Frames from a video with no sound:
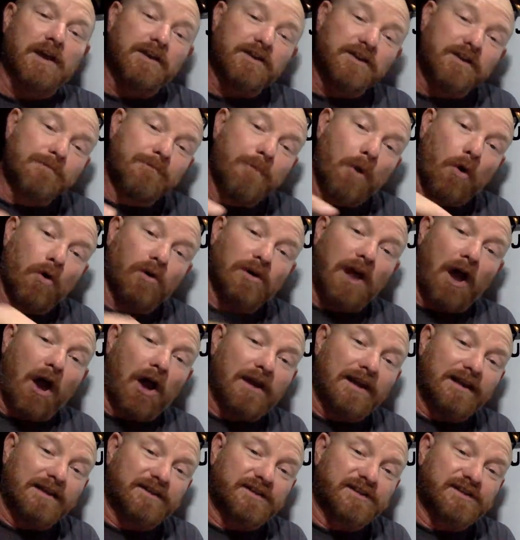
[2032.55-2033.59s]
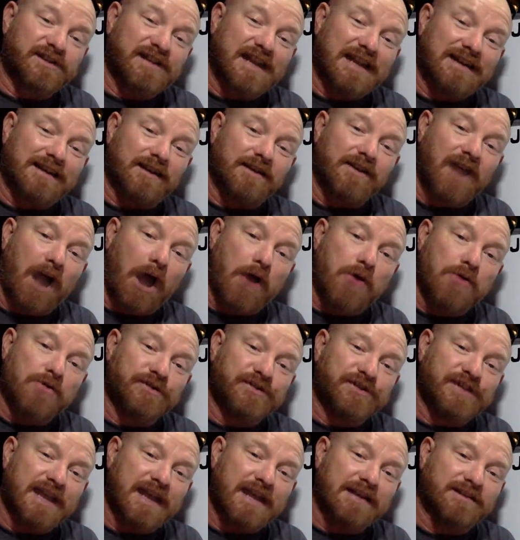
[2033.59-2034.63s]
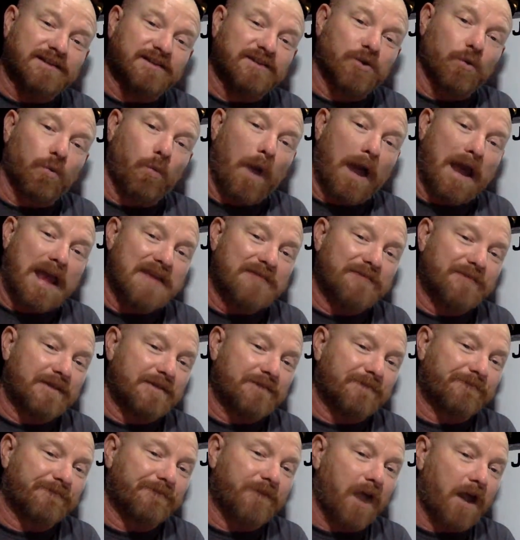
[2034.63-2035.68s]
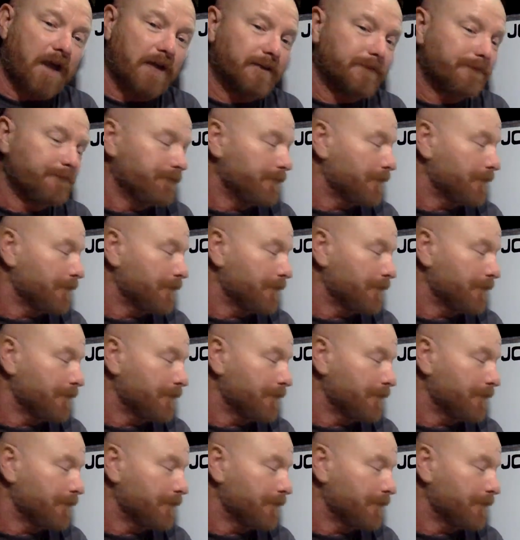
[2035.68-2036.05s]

you're more likely to stick the nose into the wave in front.